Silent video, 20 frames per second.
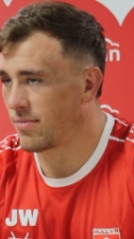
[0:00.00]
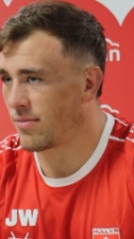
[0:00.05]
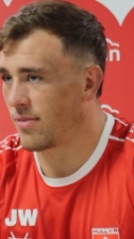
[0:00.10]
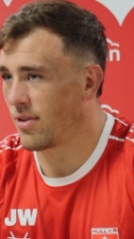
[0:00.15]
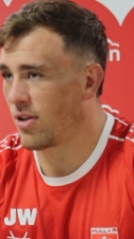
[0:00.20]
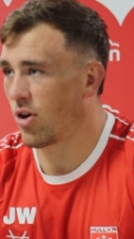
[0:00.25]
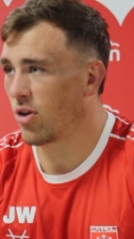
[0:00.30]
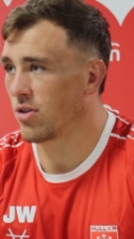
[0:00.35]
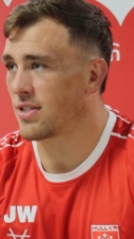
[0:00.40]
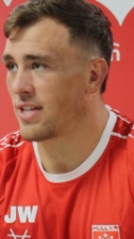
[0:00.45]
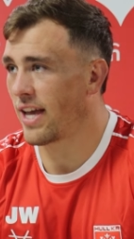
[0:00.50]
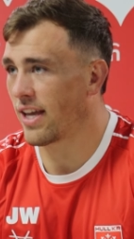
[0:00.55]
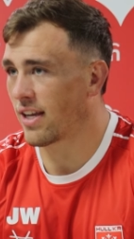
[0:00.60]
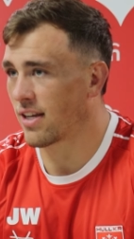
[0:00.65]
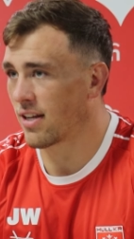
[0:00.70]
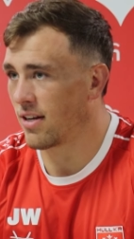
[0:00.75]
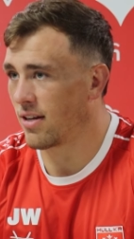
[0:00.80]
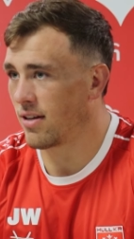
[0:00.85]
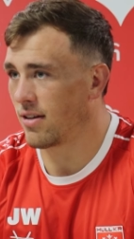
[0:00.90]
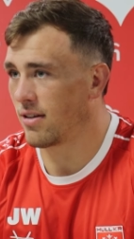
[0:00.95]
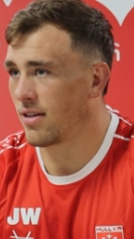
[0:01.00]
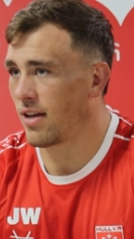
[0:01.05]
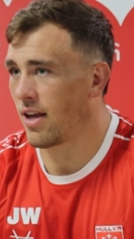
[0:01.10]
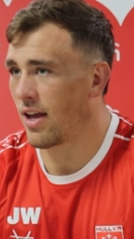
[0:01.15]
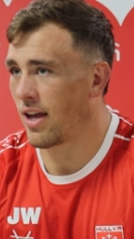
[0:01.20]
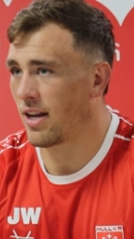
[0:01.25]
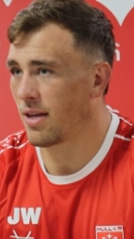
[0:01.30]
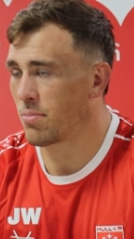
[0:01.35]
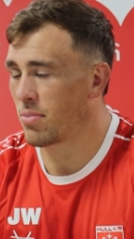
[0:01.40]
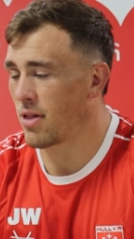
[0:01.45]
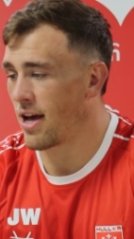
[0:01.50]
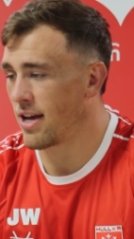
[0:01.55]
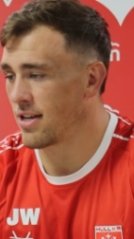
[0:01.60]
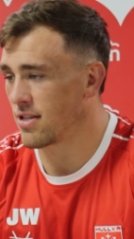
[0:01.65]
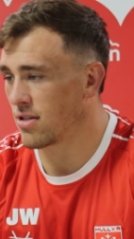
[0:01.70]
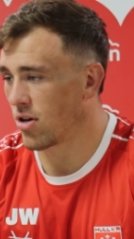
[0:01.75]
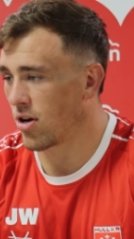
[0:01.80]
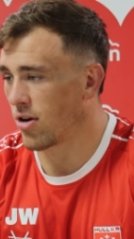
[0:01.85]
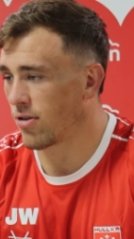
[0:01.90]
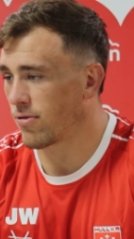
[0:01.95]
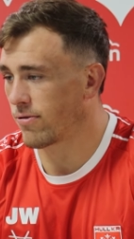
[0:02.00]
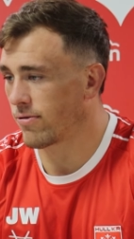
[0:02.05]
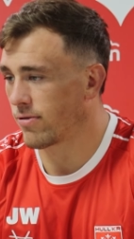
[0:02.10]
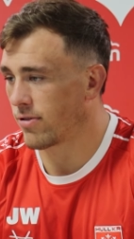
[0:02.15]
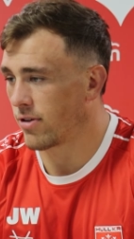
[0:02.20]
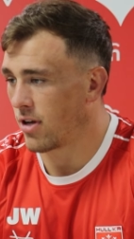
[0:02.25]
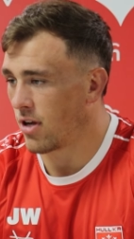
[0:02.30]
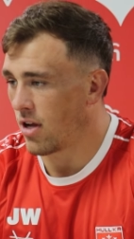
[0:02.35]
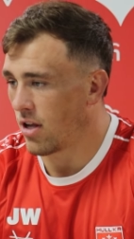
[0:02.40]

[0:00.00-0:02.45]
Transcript: not taking any plays off.